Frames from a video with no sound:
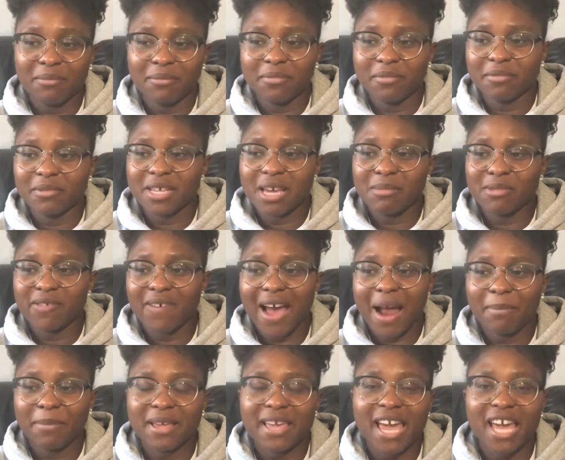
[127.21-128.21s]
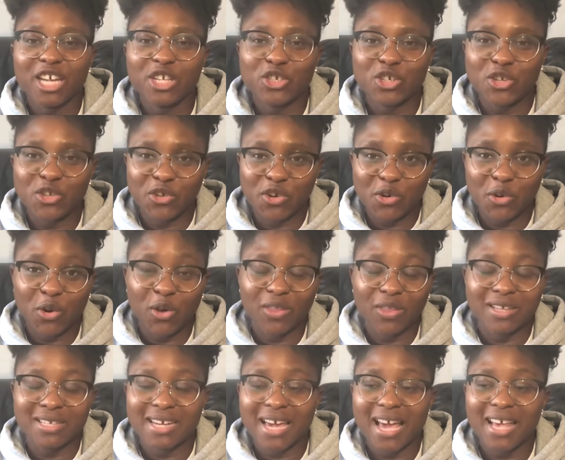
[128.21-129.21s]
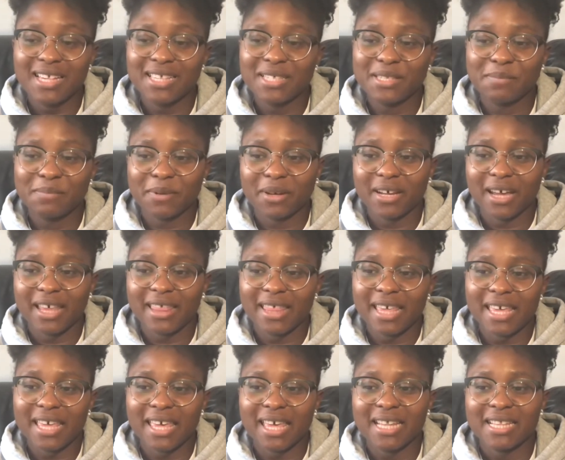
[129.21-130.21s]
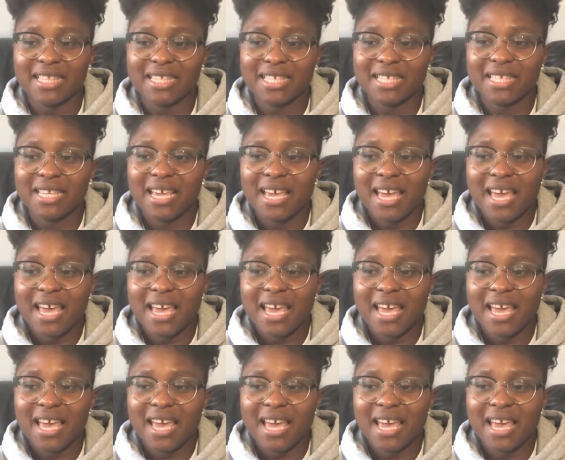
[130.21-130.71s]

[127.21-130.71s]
In terms of application, doing all the tests, but I think it's